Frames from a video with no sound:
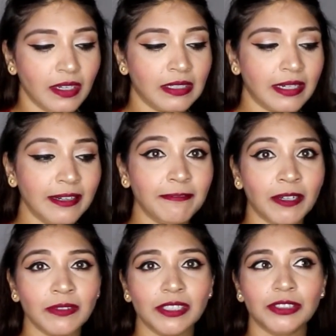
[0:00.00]
Cream
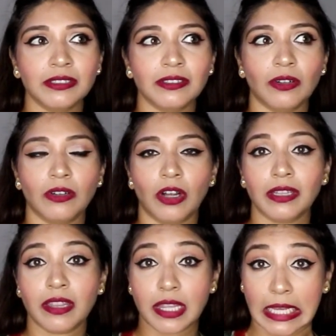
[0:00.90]
foundations are a
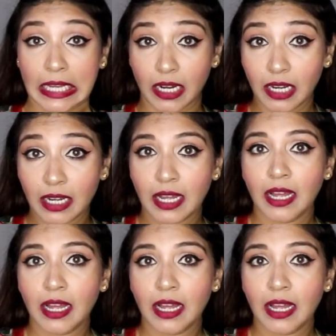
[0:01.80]
lot thicker.